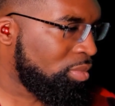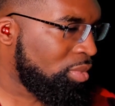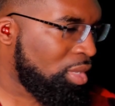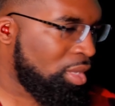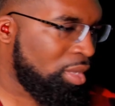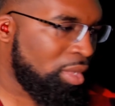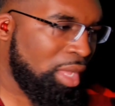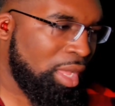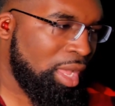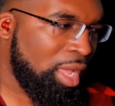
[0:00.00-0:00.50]

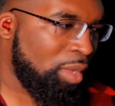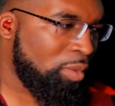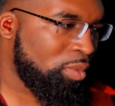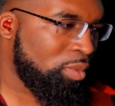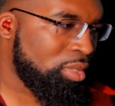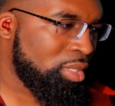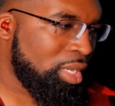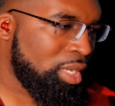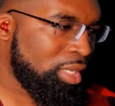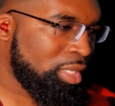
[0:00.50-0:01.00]
Uh, I
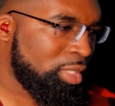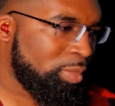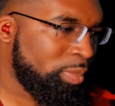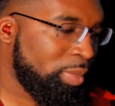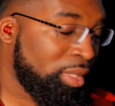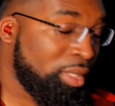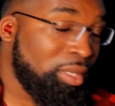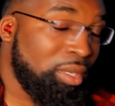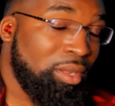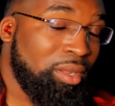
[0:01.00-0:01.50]
was not
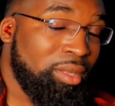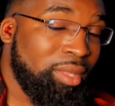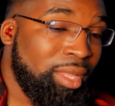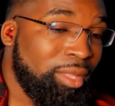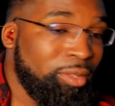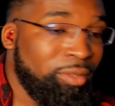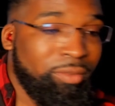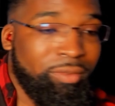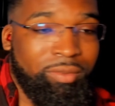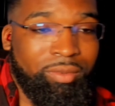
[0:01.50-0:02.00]
expecting all
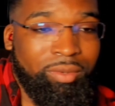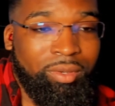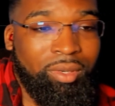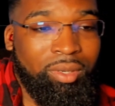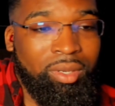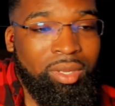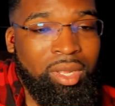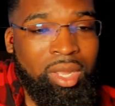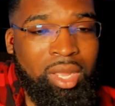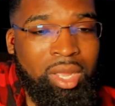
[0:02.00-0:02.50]
that though, for
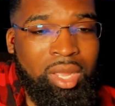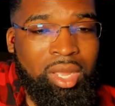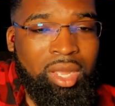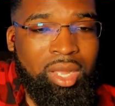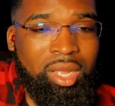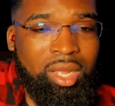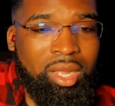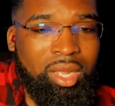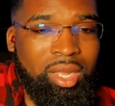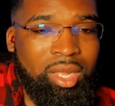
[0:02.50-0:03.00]
real.
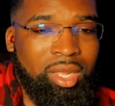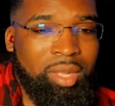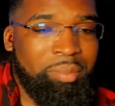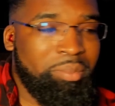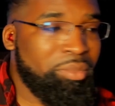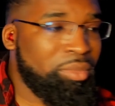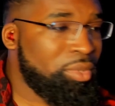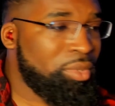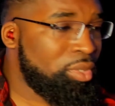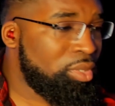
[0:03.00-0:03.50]

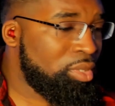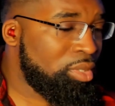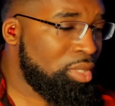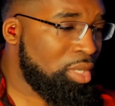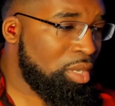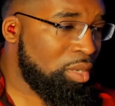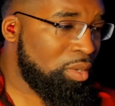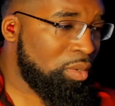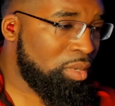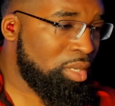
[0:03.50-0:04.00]
Um,
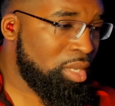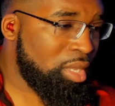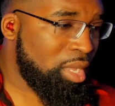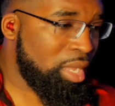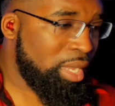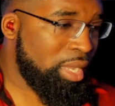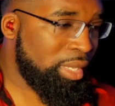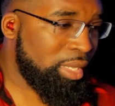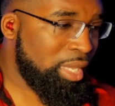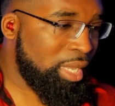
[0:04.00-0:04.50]
so
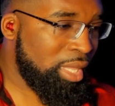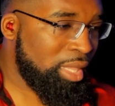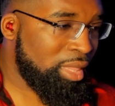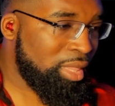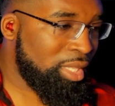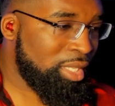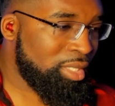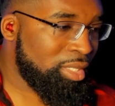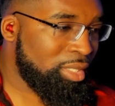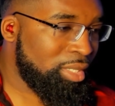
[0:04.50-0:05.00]
again,
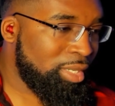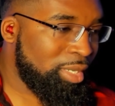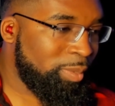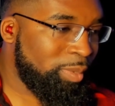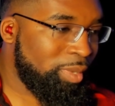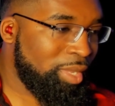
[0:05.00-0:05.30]
this is going to be